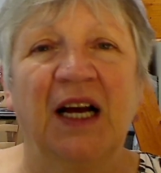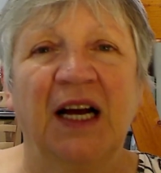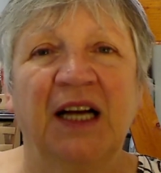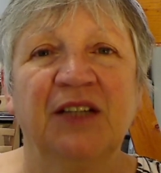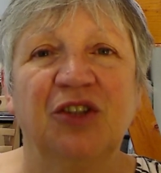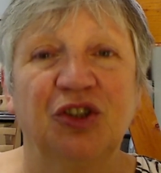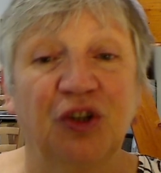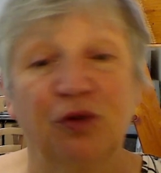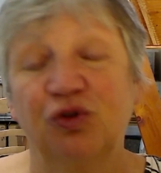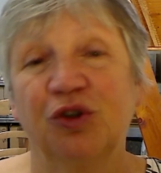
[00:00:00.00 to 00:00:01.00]
and the
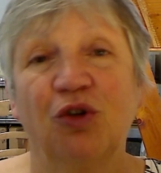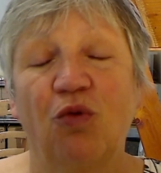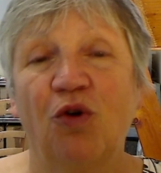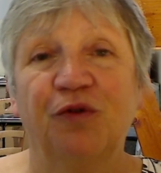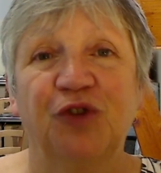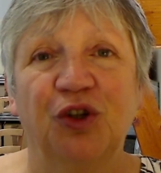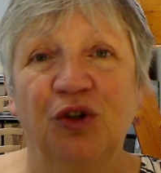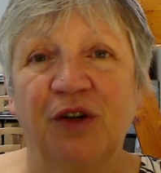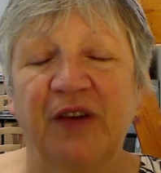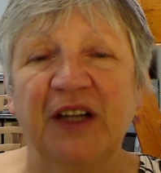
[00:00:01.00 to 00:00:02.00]
children go off to
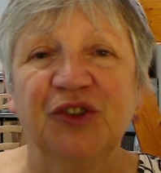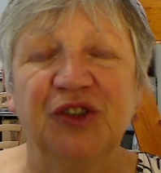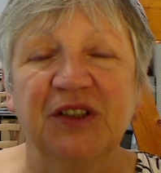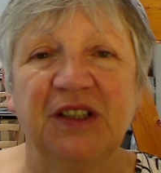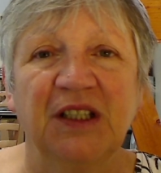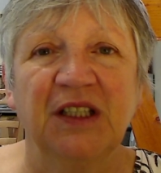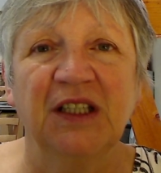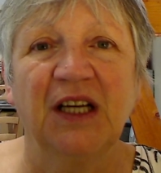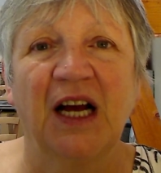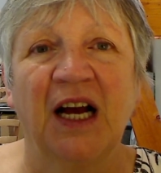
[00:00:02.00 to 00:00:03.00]
university,